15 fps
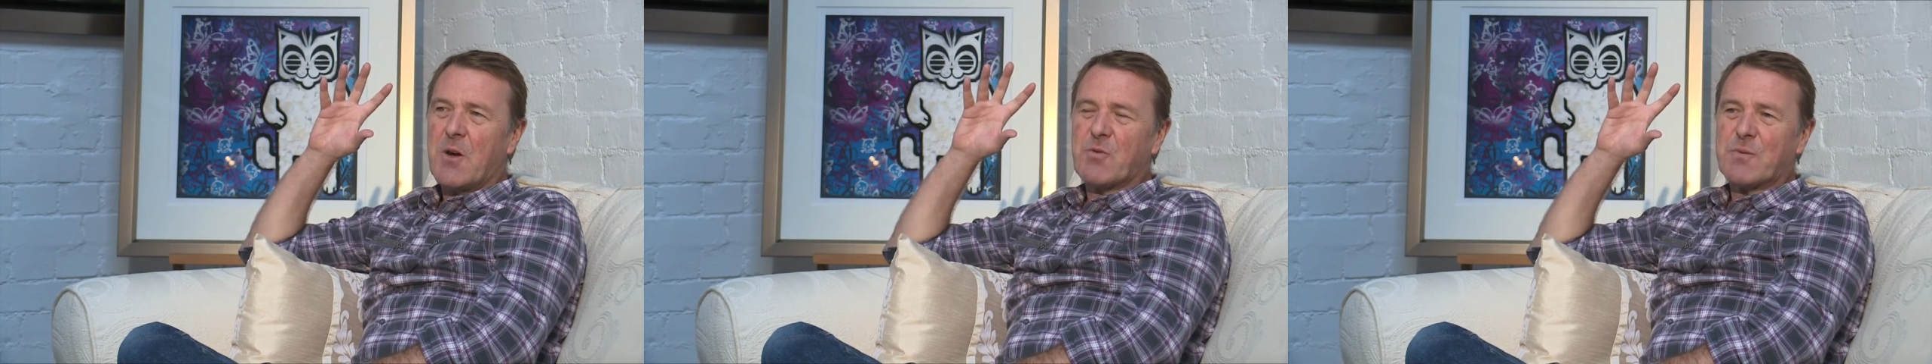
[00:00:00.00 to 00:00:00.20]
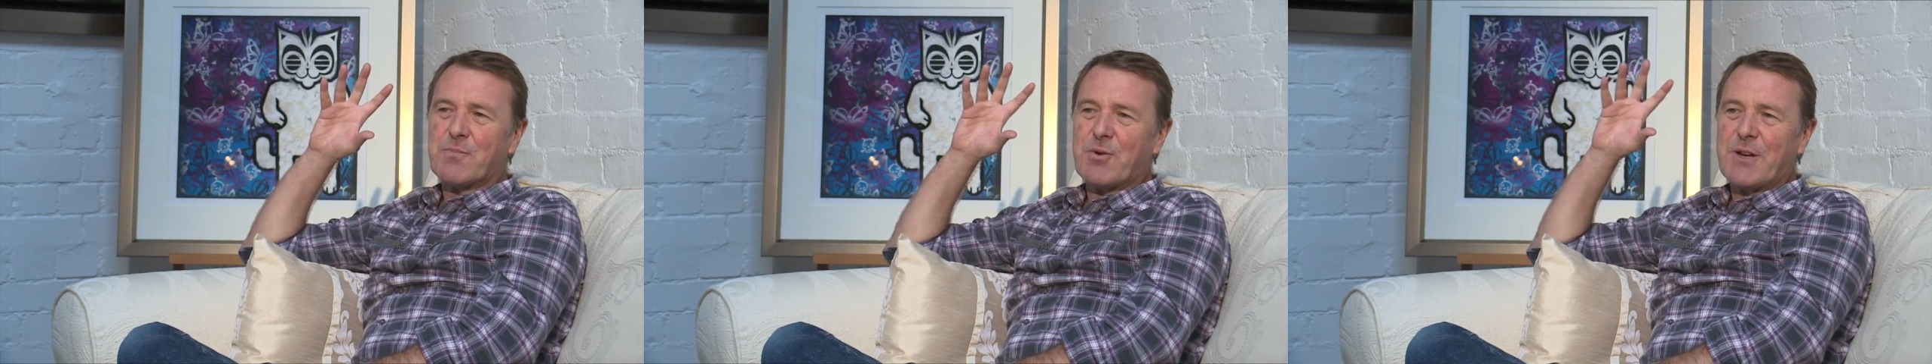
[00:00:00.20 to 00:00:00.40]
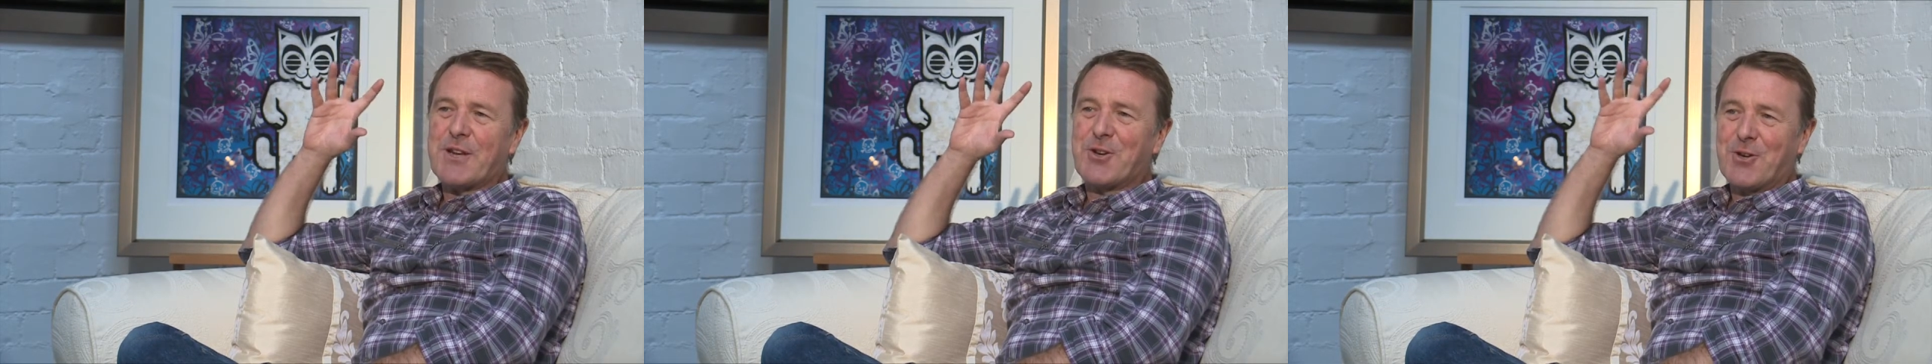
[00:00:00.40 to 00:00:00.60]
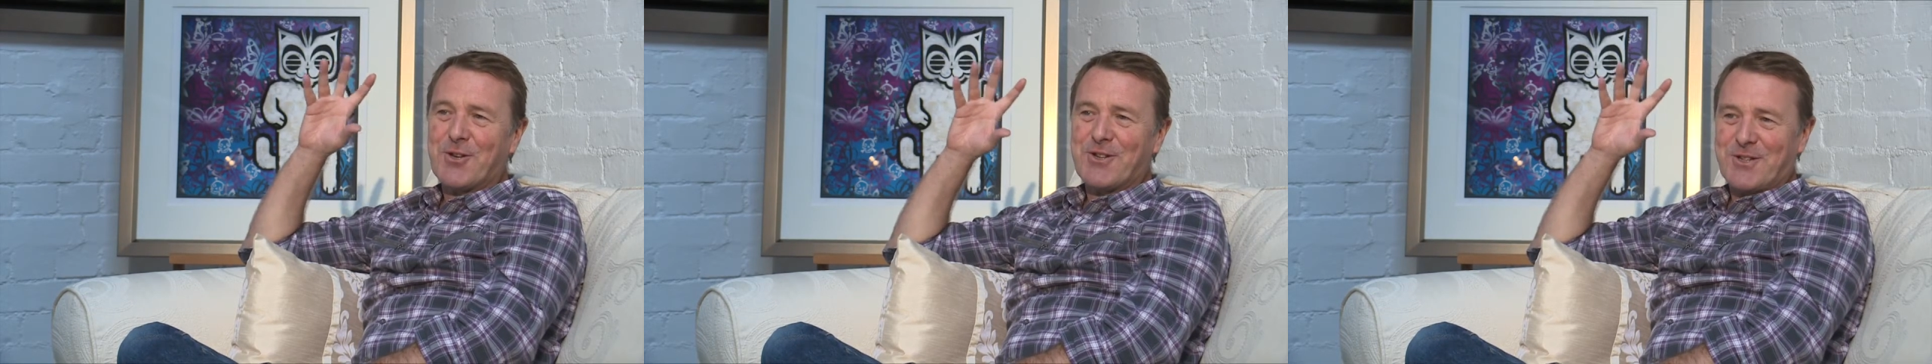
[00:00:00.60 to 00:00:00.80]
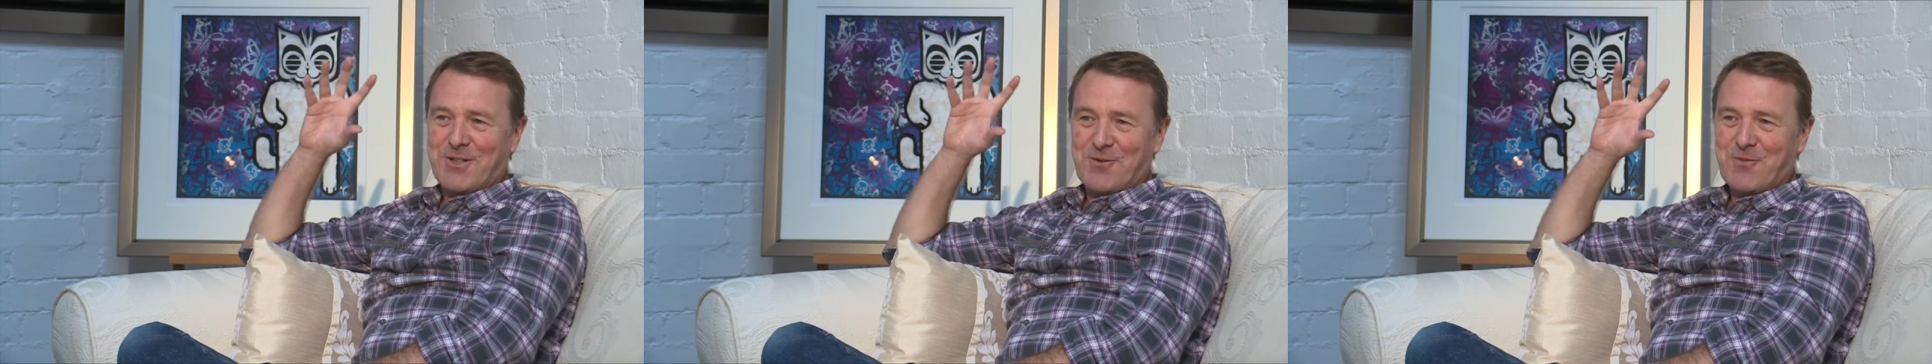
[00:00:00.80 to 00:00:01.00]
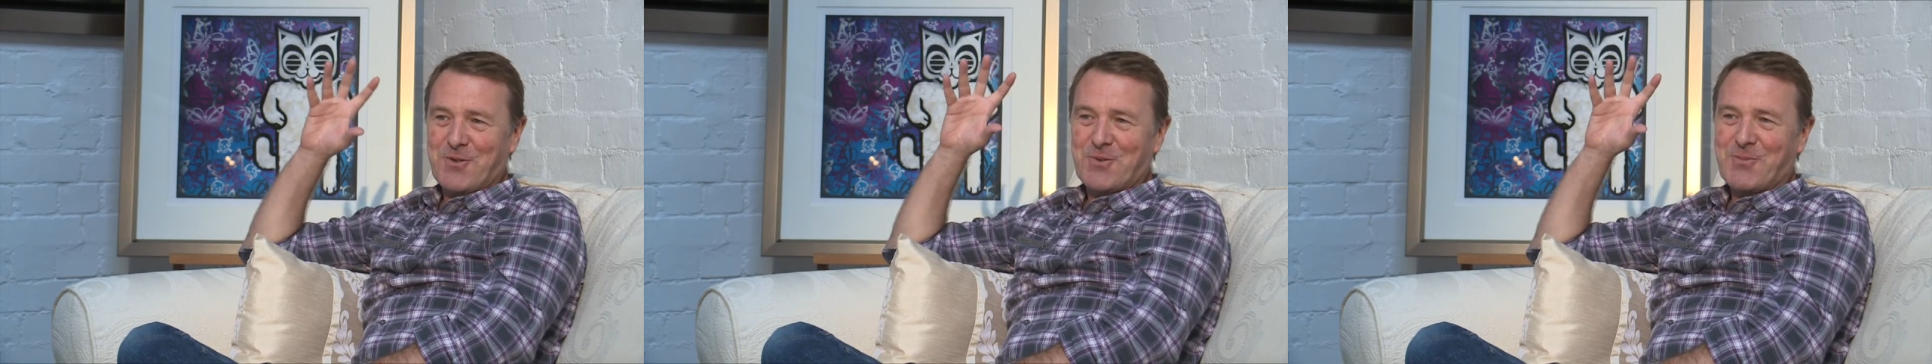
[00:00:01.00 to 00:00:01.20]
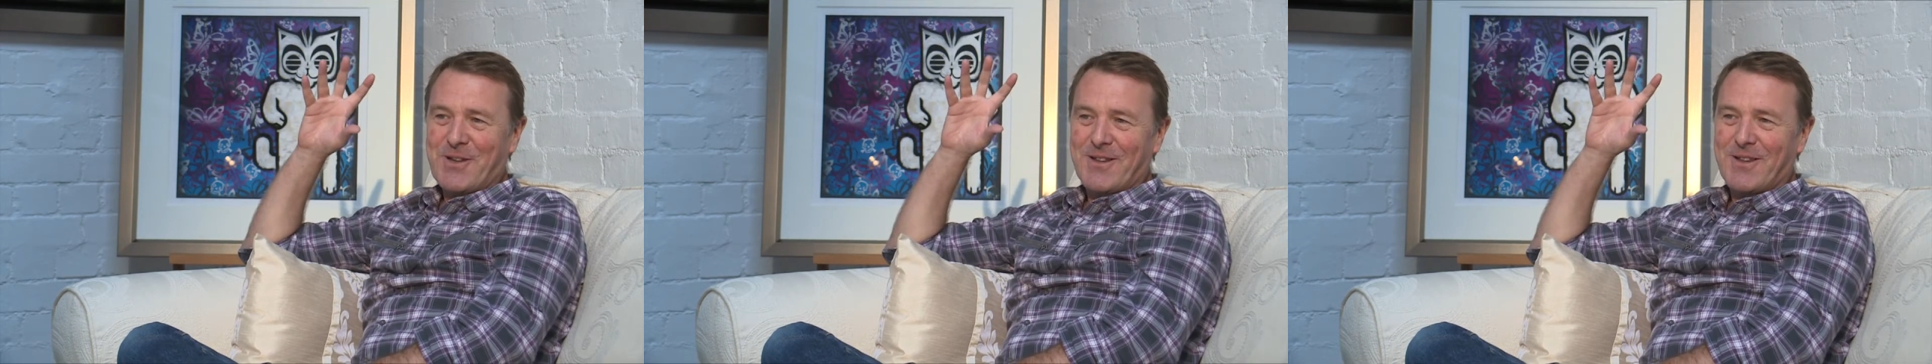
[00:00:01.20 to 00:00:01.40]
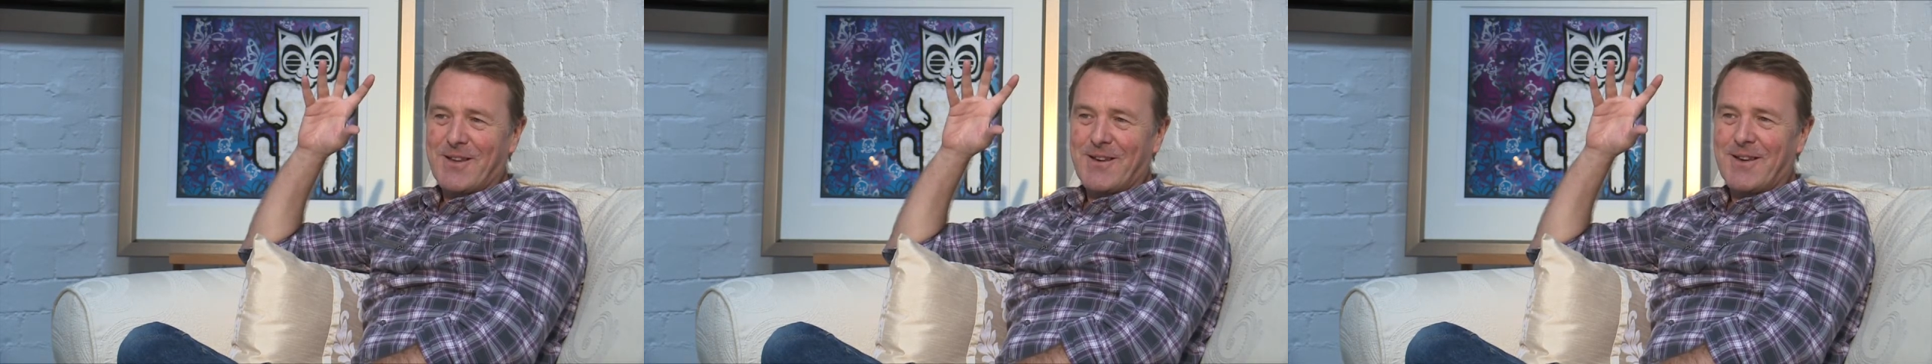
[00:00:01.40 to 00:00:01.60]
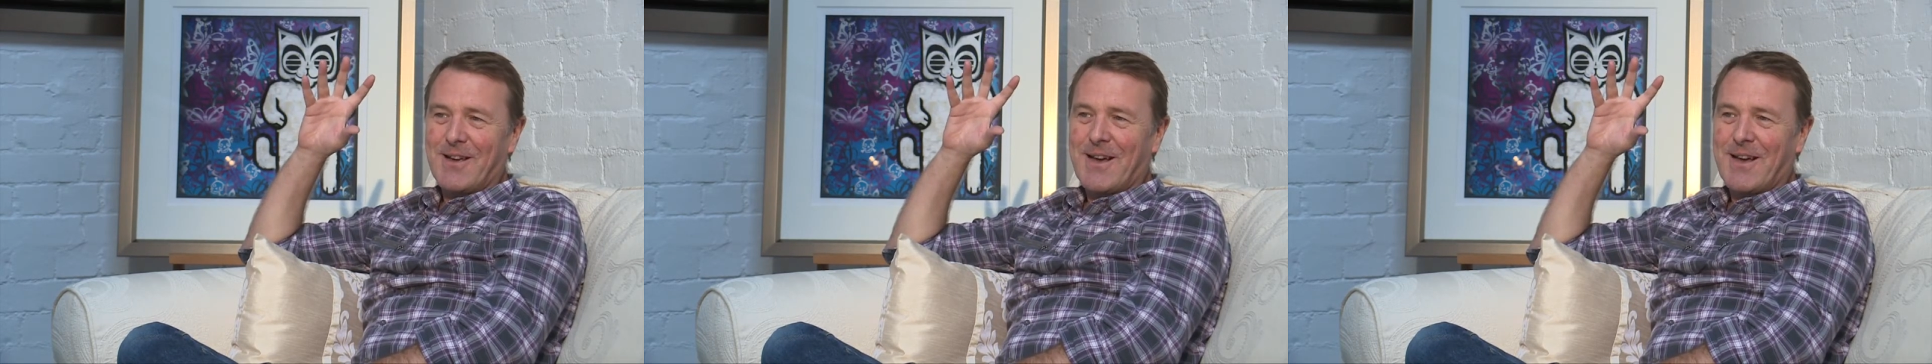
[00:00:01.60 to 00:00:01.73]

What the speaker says: was pretty good at silversmithing,